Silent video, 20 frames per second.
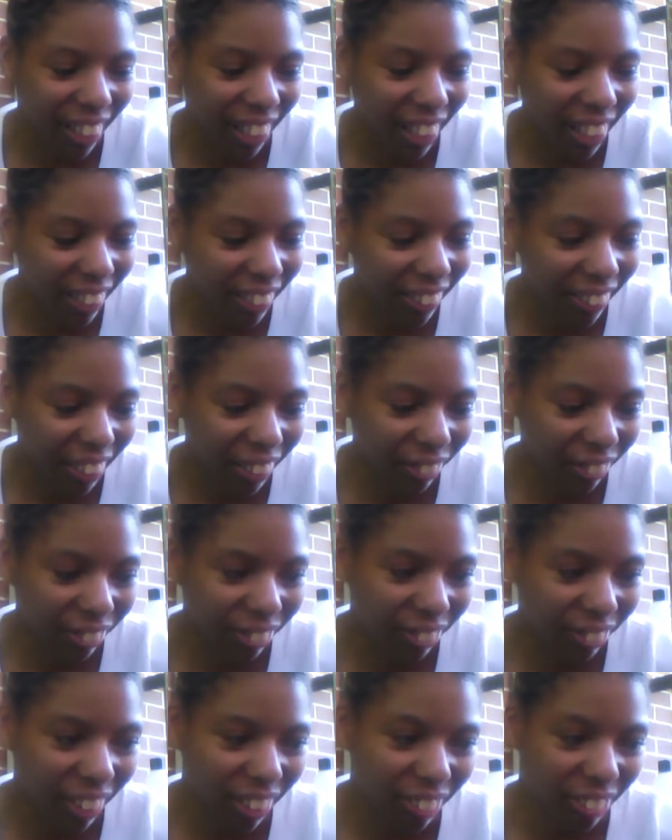all the edge
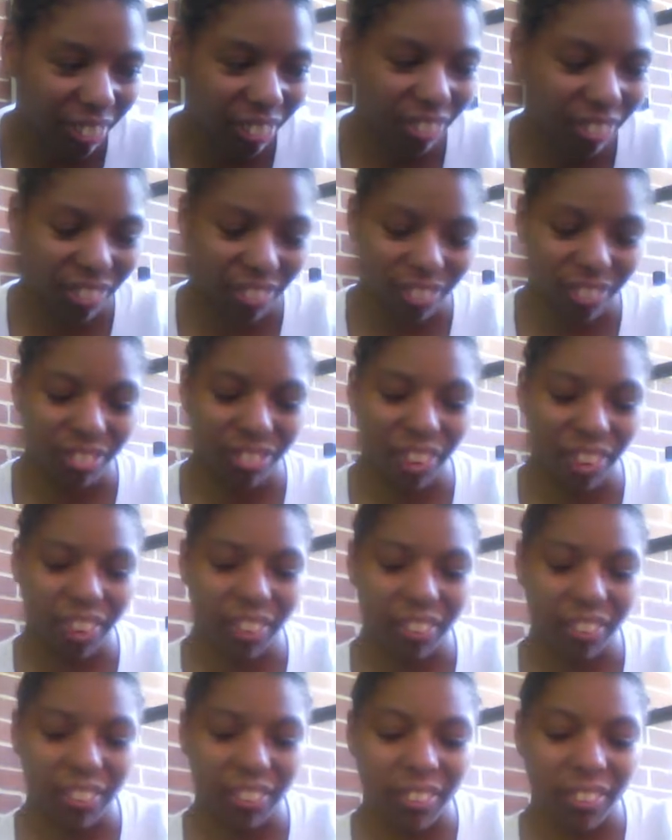control I just showed
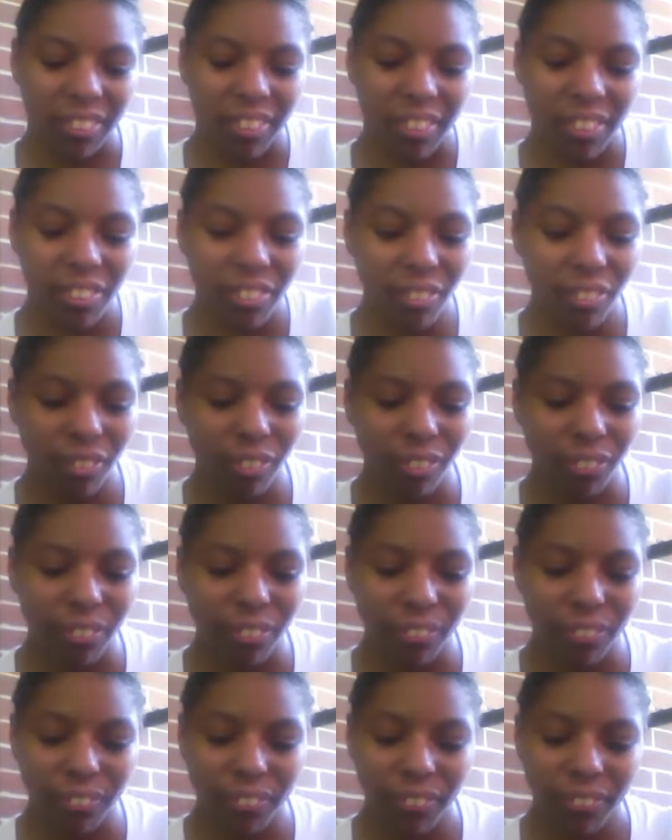y'all, these
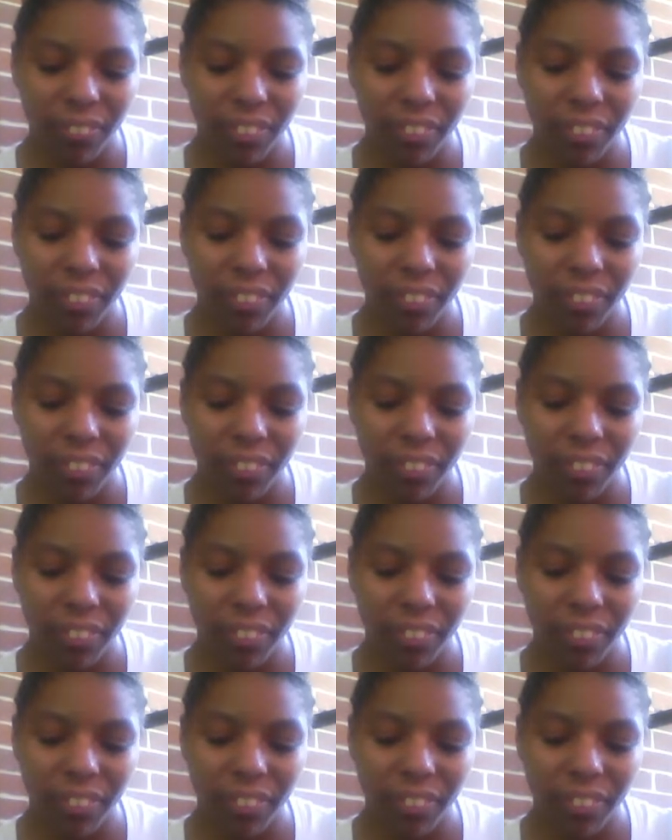two